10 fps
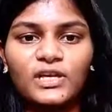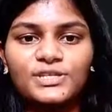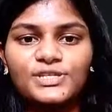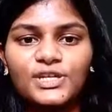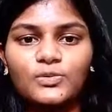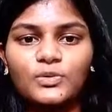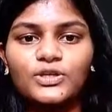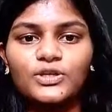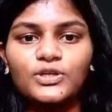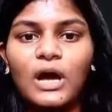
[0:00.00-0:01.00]
is equal
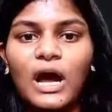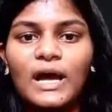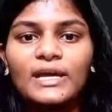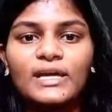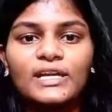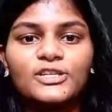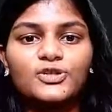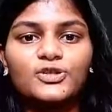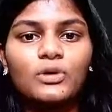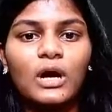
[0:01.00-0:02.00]
to I
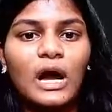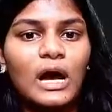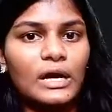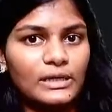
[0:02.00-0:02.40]
into R.